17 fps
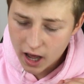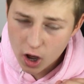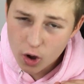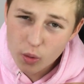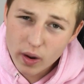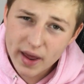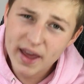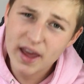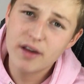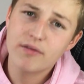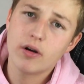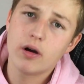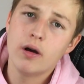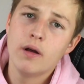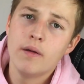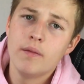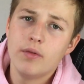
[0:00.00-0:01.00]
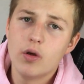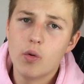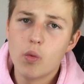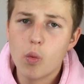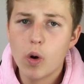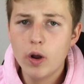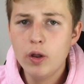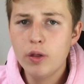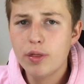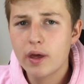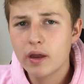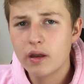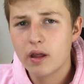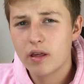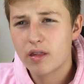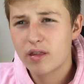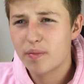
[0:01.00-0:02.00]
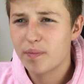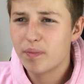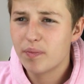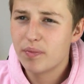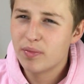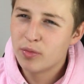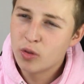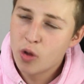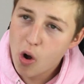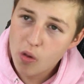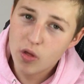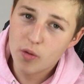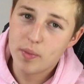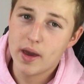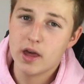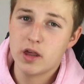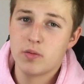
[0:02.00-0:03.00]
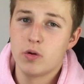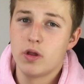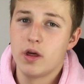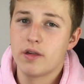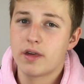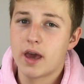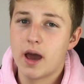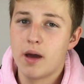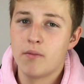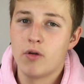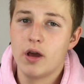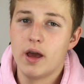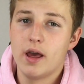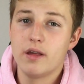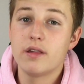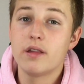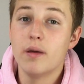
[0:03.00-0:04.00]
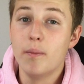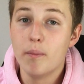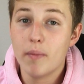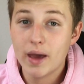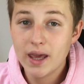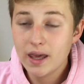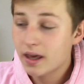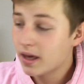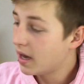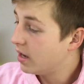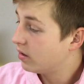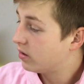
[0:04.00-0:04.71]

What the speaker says: However, the one thing that's not the best about this camera is the mic.